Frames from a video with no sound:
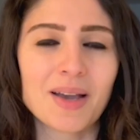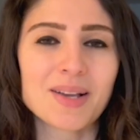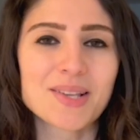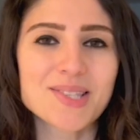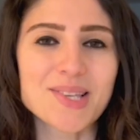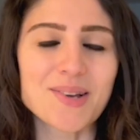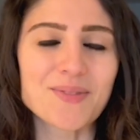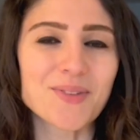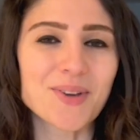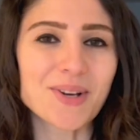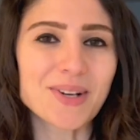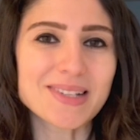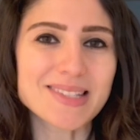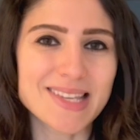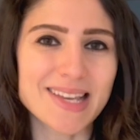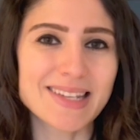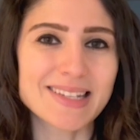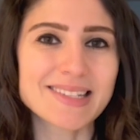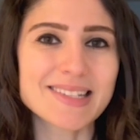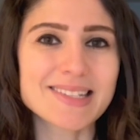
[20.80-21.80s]
So if you're
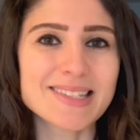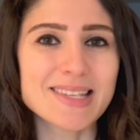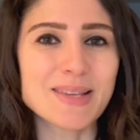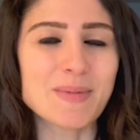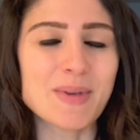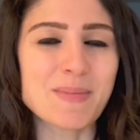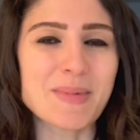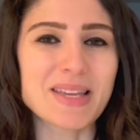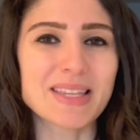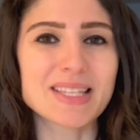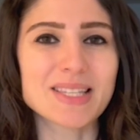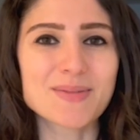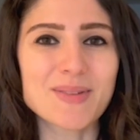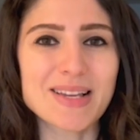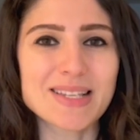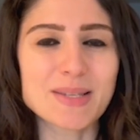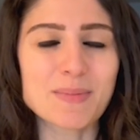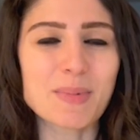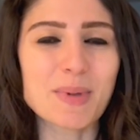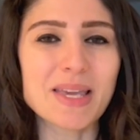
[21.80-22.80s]
excited to see me make this
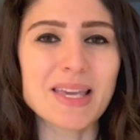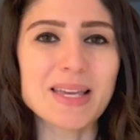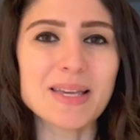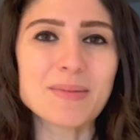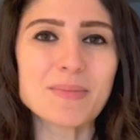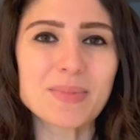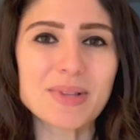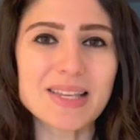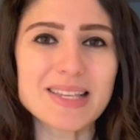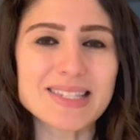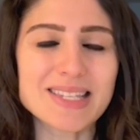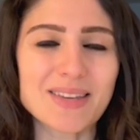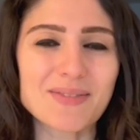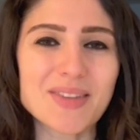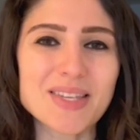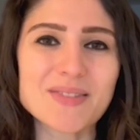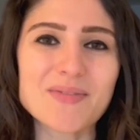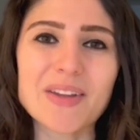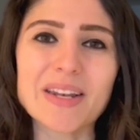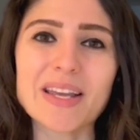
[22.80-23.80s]
recipe, please give
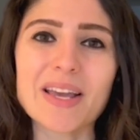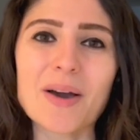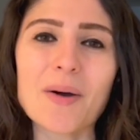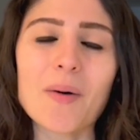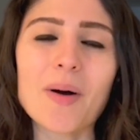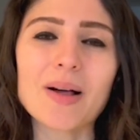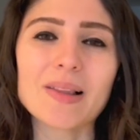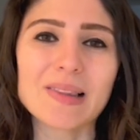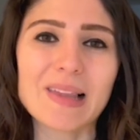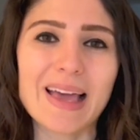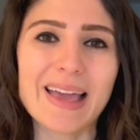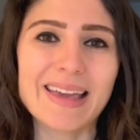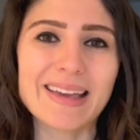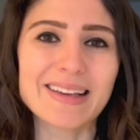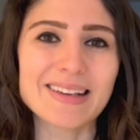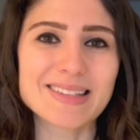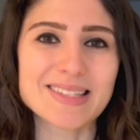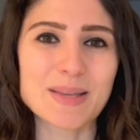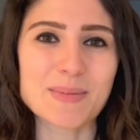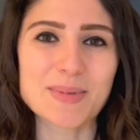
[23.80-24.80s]
this video a like,
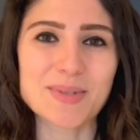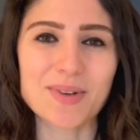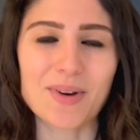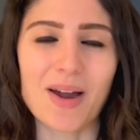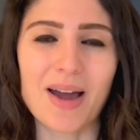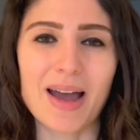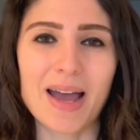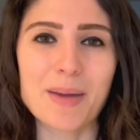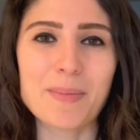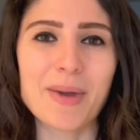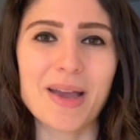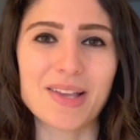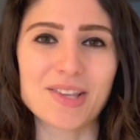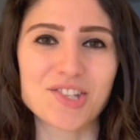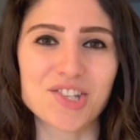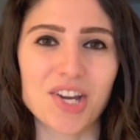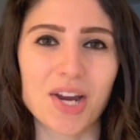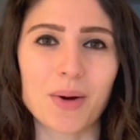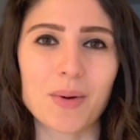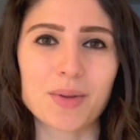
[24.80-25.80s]
subscribe, and
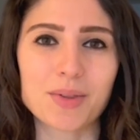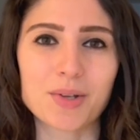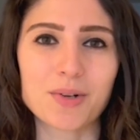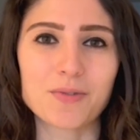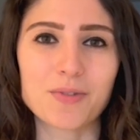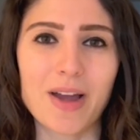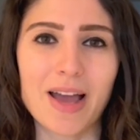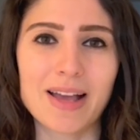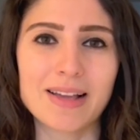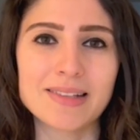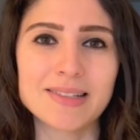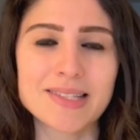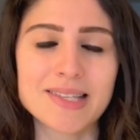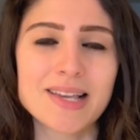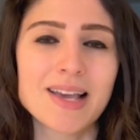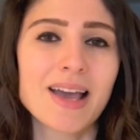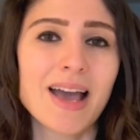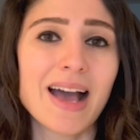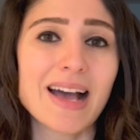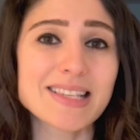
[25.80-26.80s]
share it with your friends,
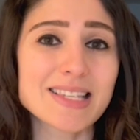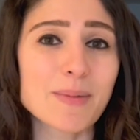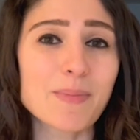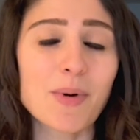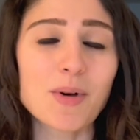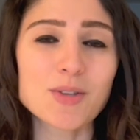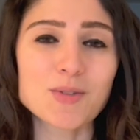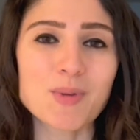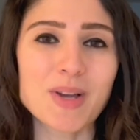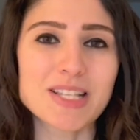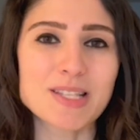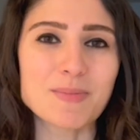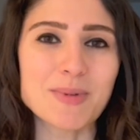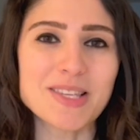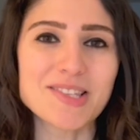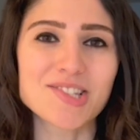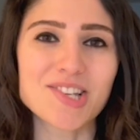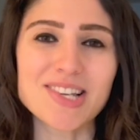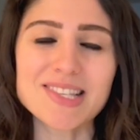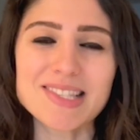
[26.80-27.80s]
as I post recipes
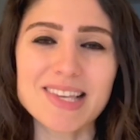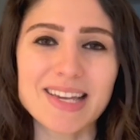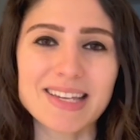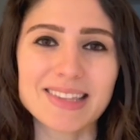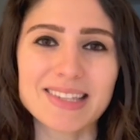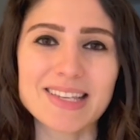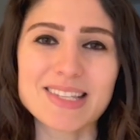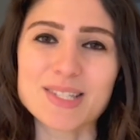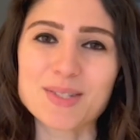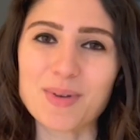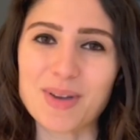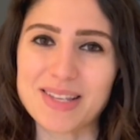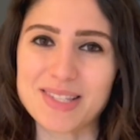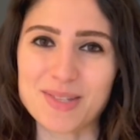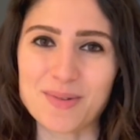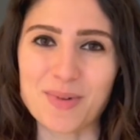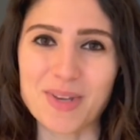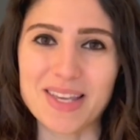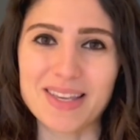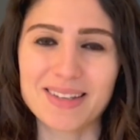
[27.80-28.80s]
just like this twice a
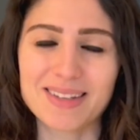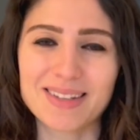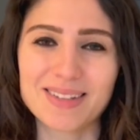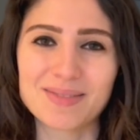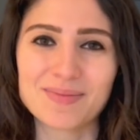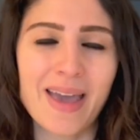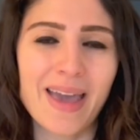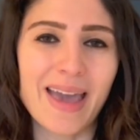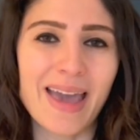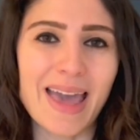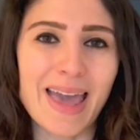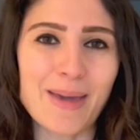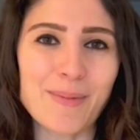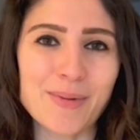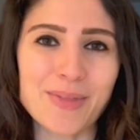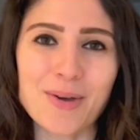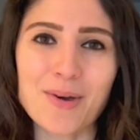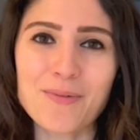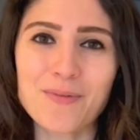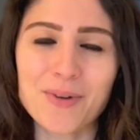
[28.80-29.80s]
week. And
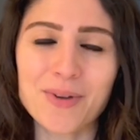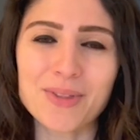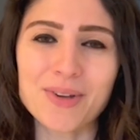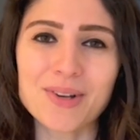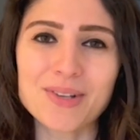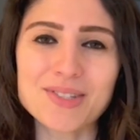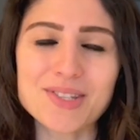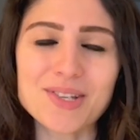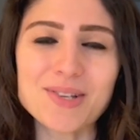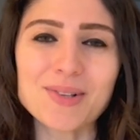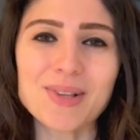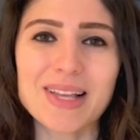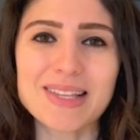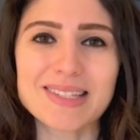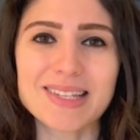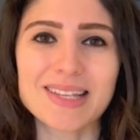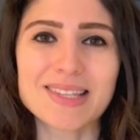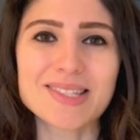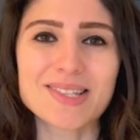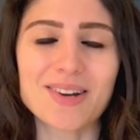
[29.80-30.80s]
without further ado, let's
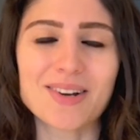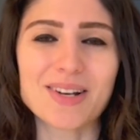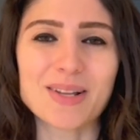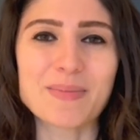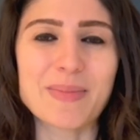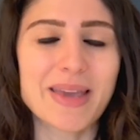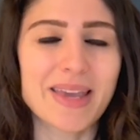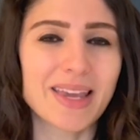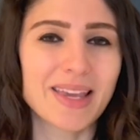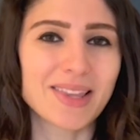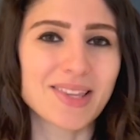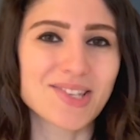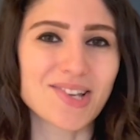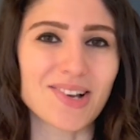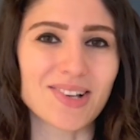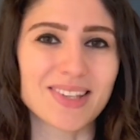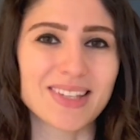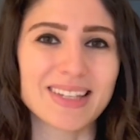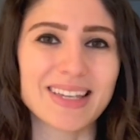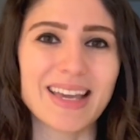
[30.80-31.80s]
get started making the chocolate